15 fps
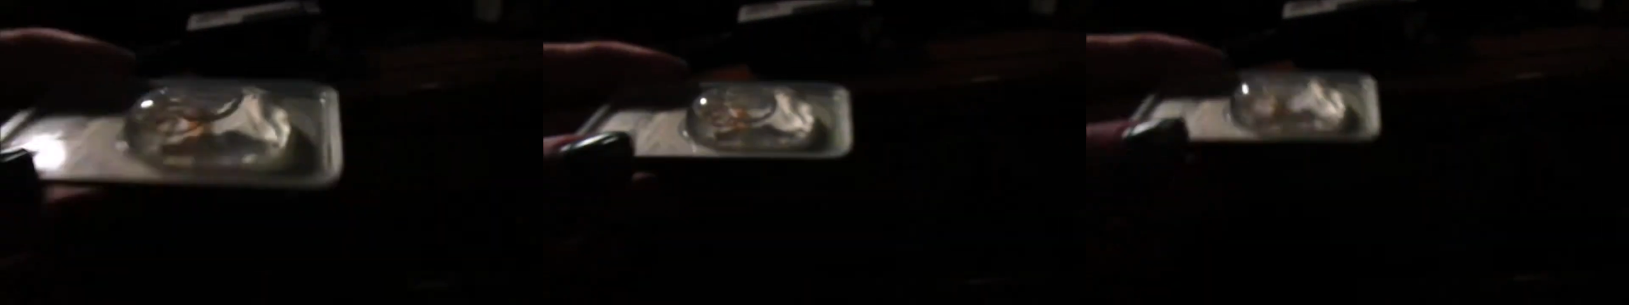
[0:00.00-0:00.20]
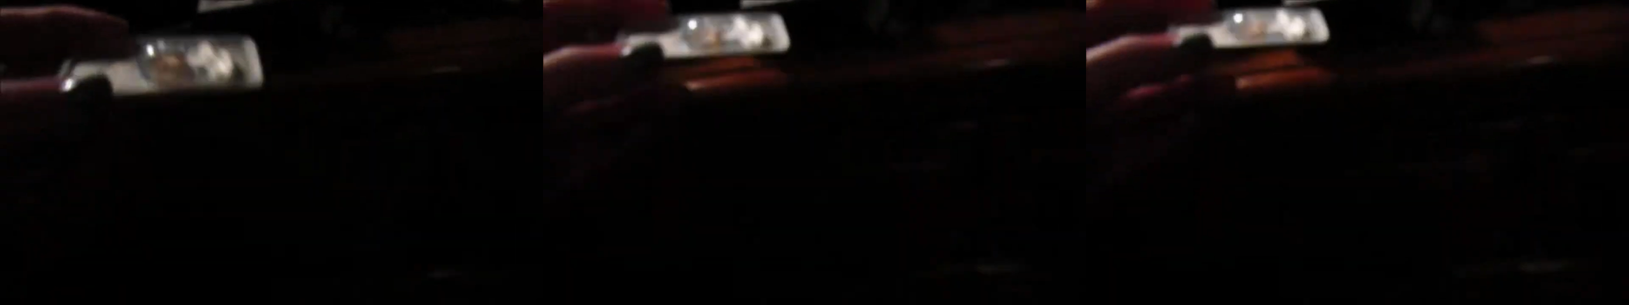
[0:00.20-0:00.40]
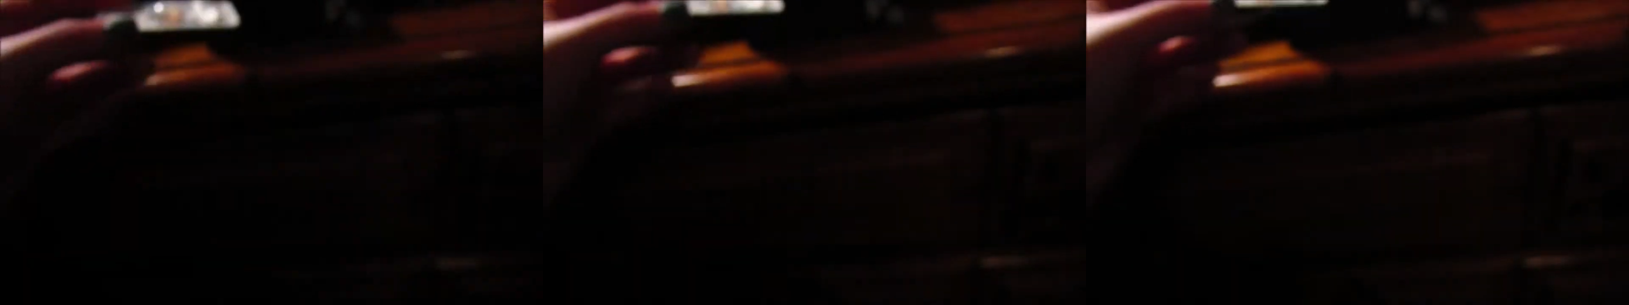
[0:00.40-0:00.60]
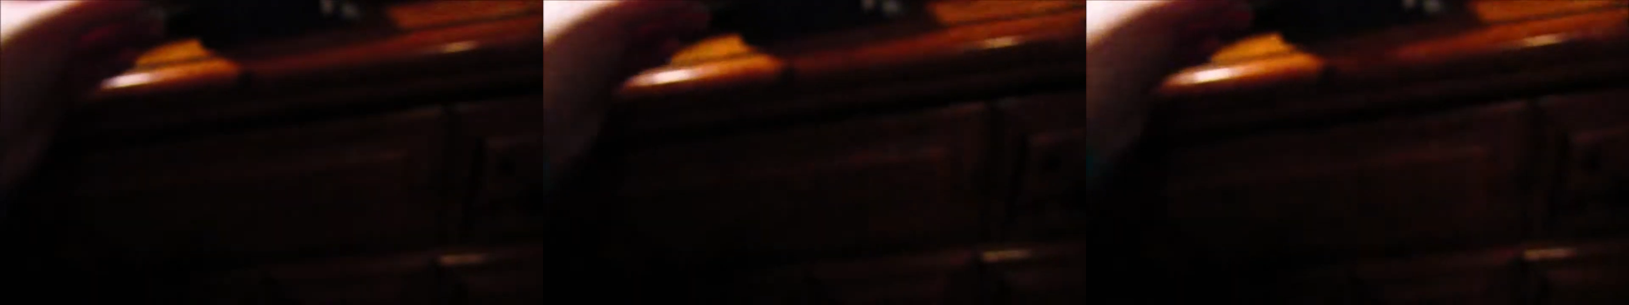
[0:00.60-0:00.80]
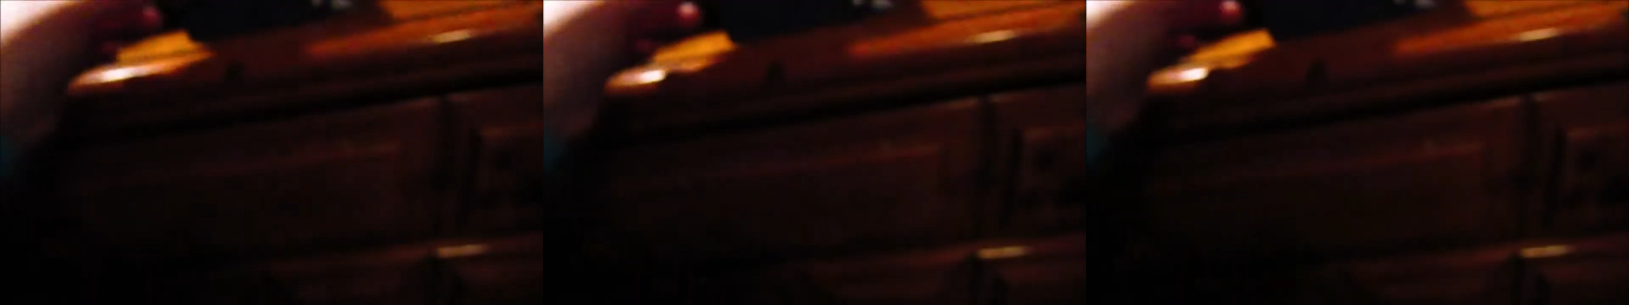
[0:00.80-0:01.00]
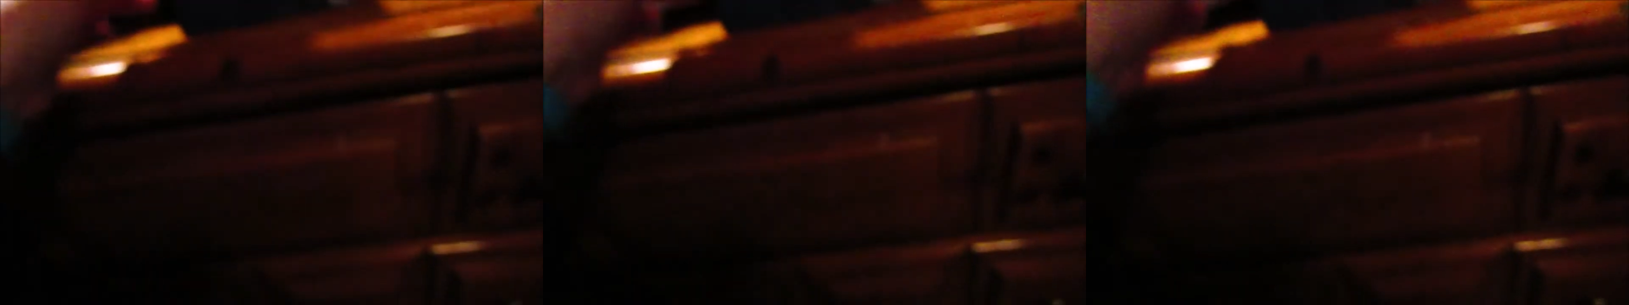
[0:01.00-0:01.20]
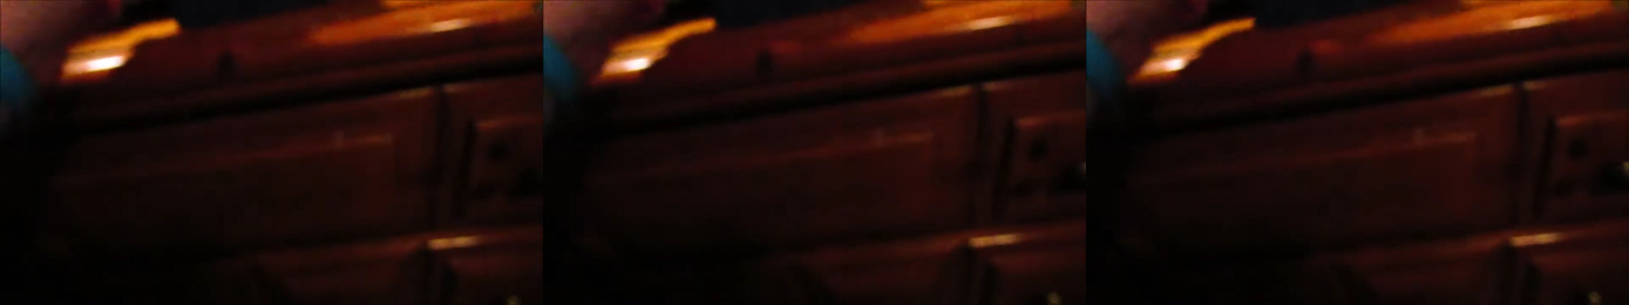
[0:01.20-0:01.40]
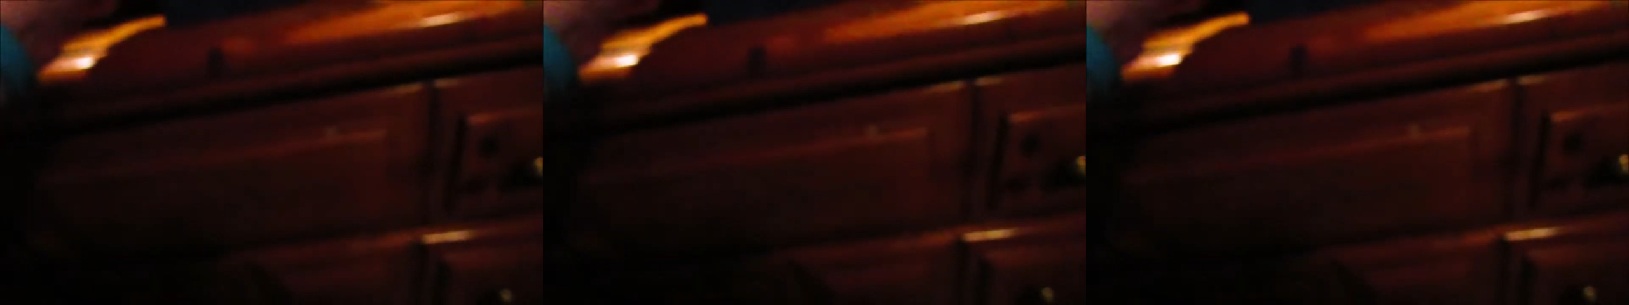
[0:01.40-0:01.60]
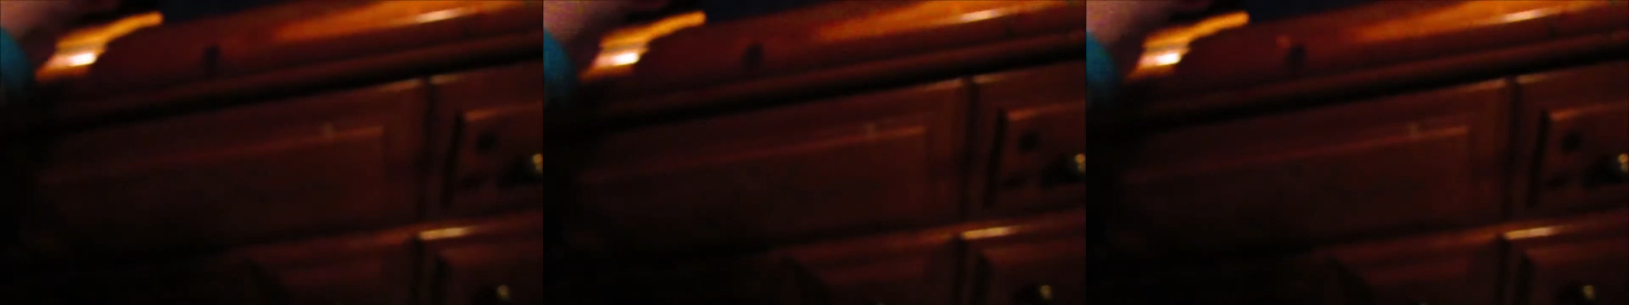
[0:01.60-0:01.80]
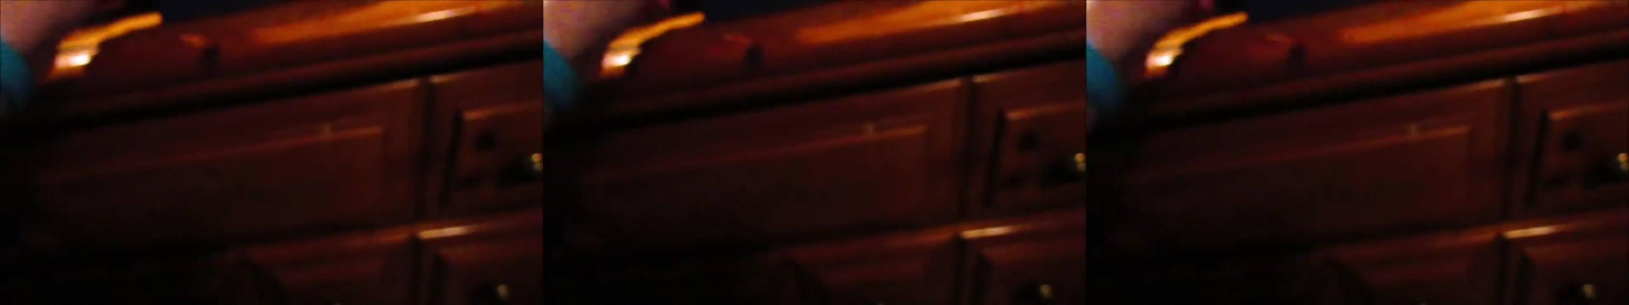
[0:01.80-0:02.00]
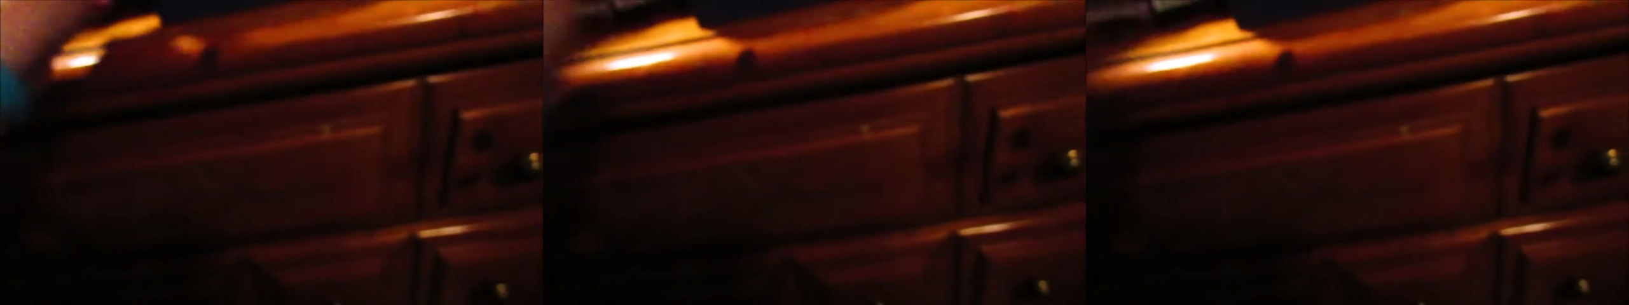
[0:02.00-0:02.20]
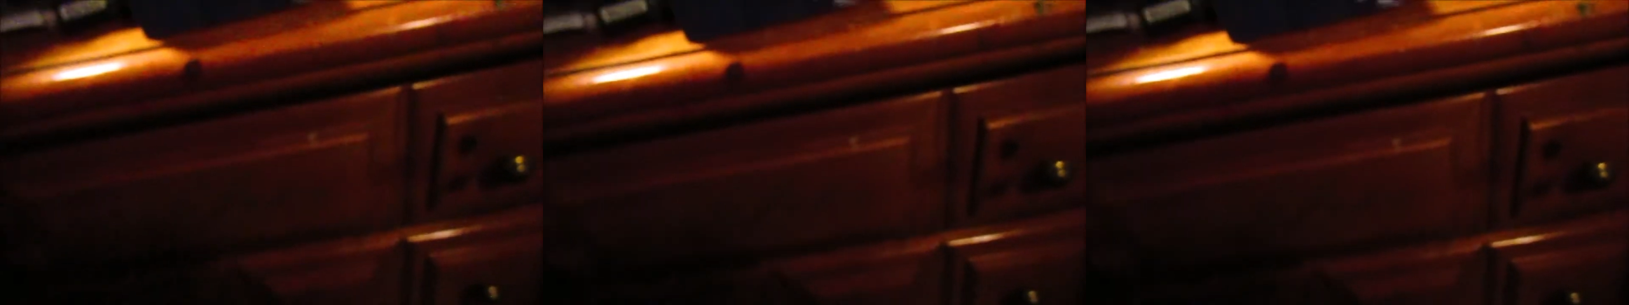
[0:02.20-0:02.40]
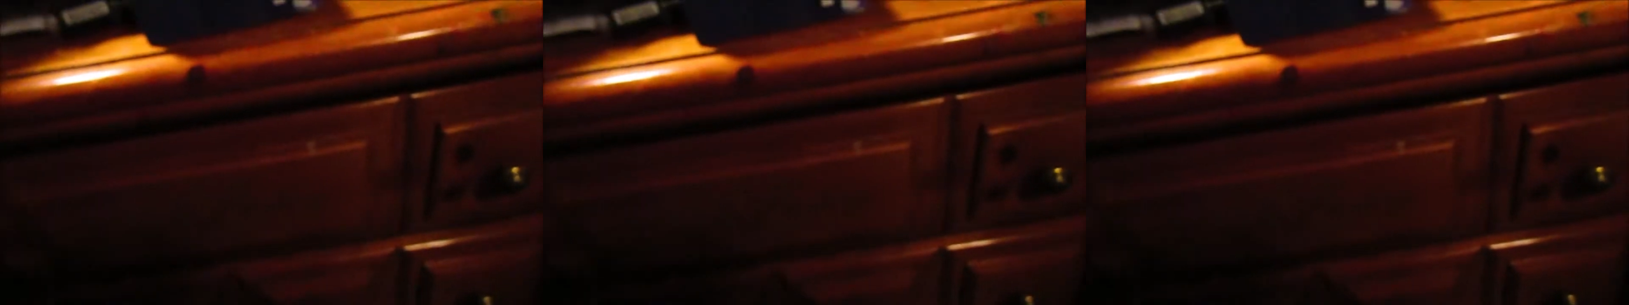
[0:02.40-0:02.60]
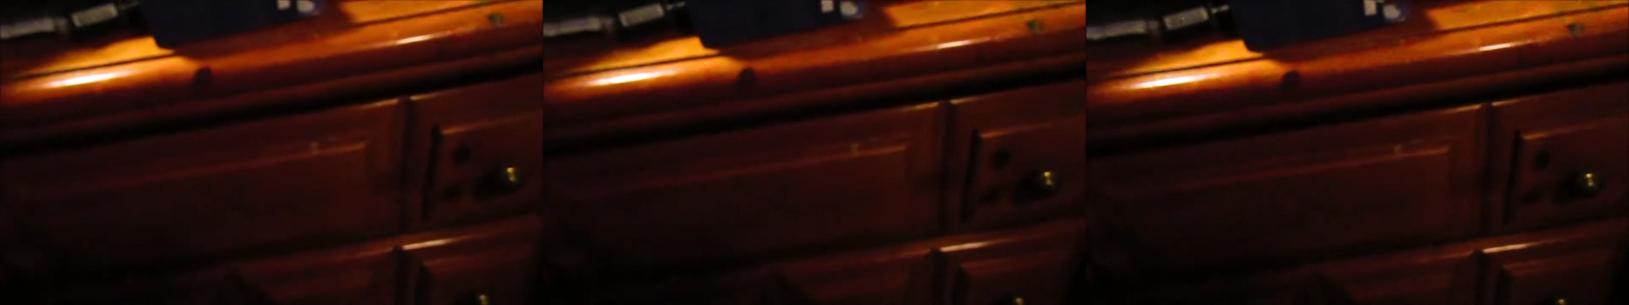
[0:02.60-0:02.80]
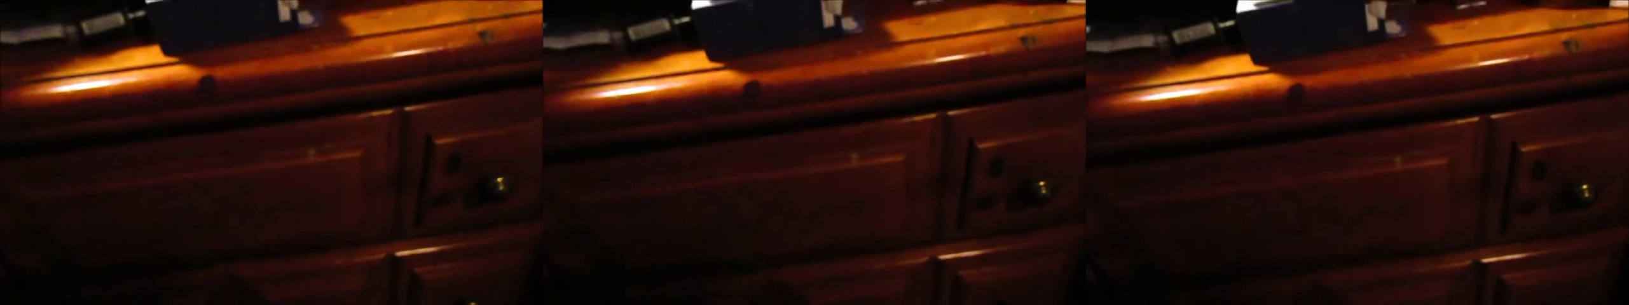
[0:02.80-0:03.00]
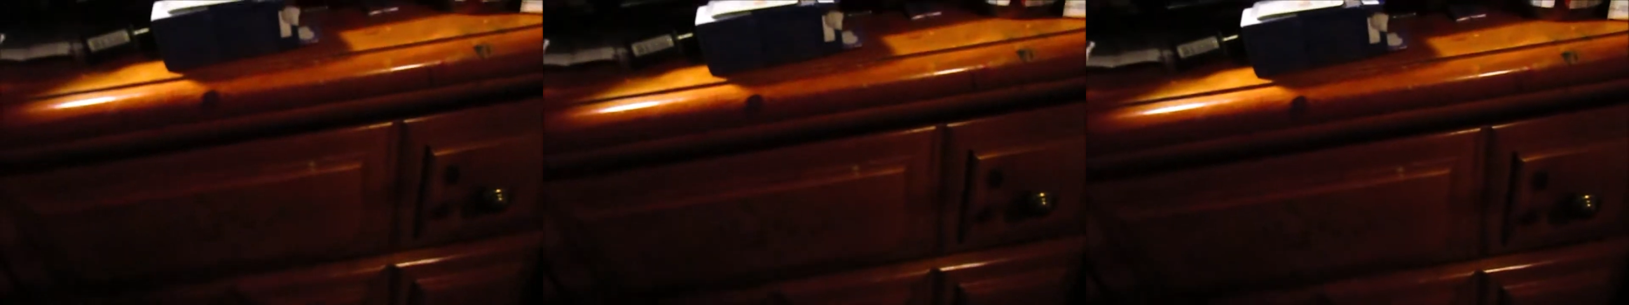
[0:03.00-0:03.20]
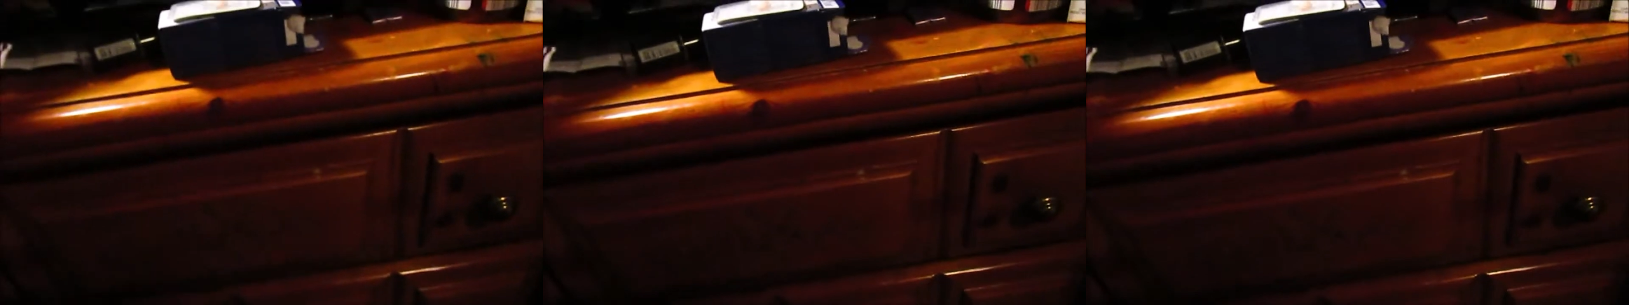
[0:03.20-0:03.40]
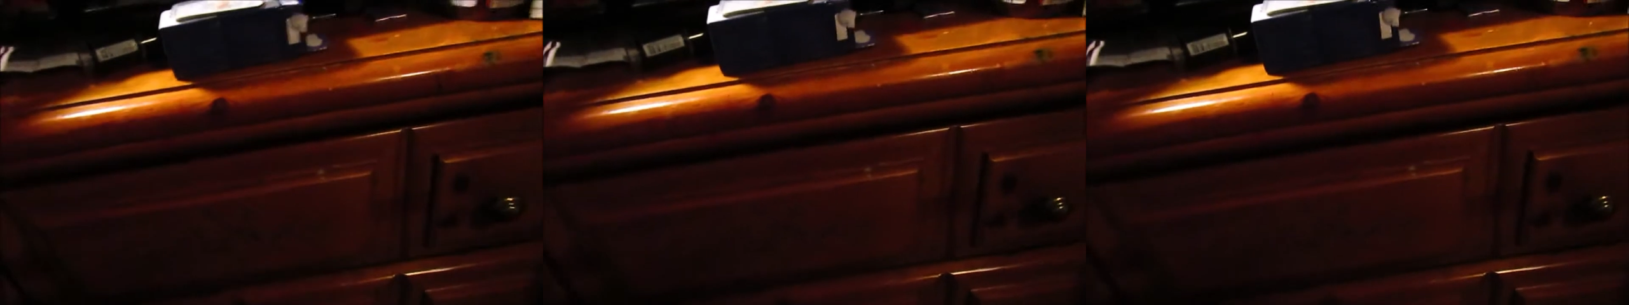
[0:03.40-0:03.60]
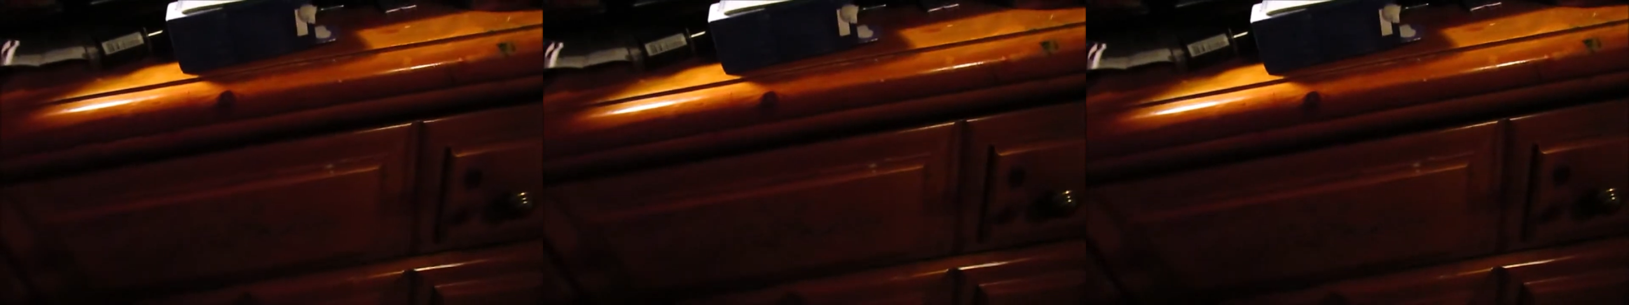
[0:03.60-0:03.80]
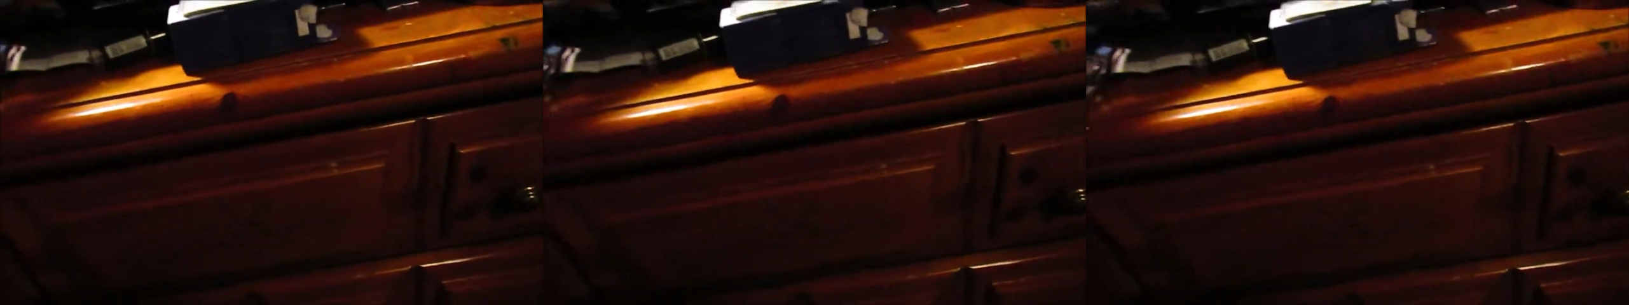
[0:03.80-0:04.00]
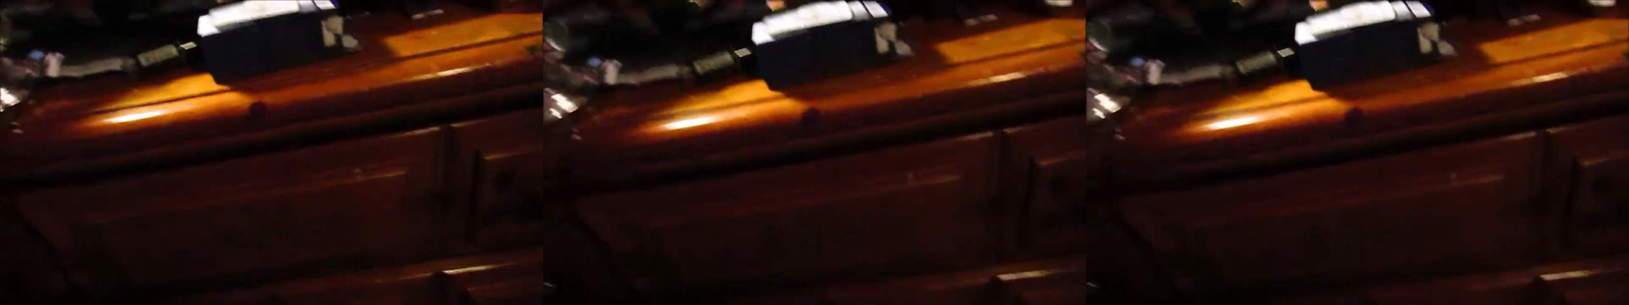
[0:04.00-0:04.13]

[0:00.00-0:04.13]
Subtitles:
No face is visible, so there are no lips to read.